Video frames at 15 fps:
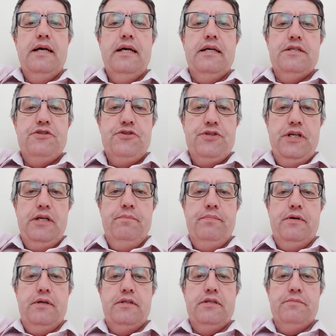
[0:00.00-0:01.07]
It's
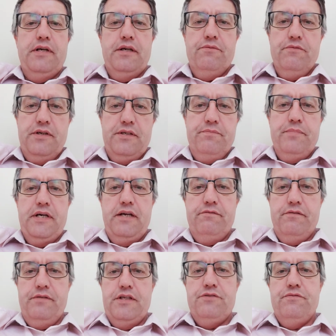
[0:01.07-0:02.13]
cheaper to pay
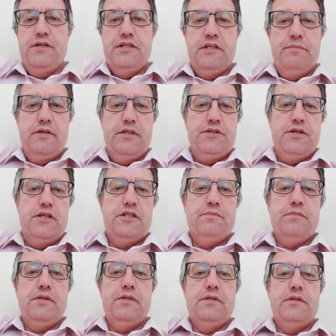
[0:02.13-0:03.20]
for these reasonable
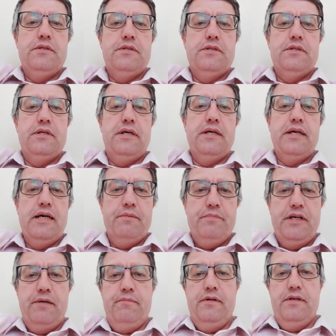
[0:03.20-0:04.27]
adjustments and get
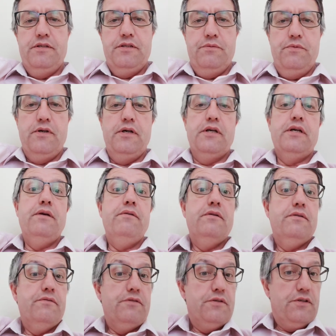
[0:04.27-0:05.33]
people into work
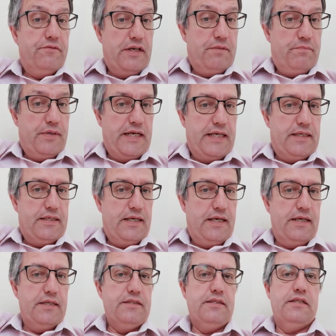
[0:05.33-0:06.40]
to then pay
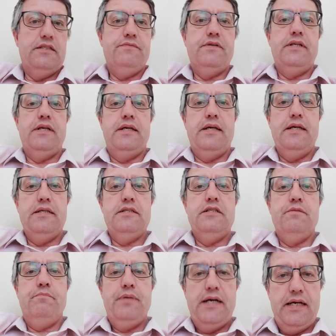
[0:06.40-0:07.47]
taxes than it is
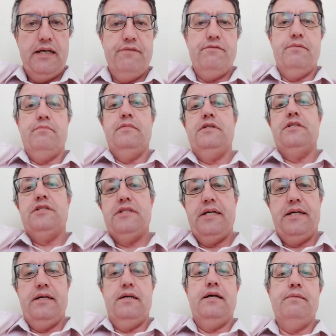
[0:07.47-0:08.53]
to pay them to
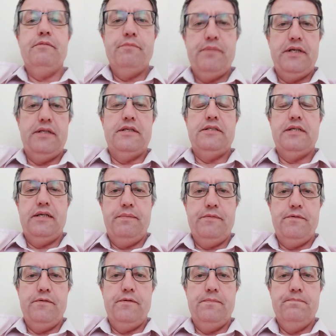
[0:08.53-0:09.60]
stay at home and be
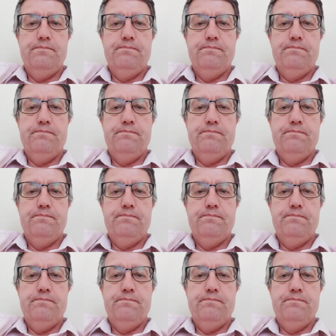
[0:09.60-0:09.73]
disabled.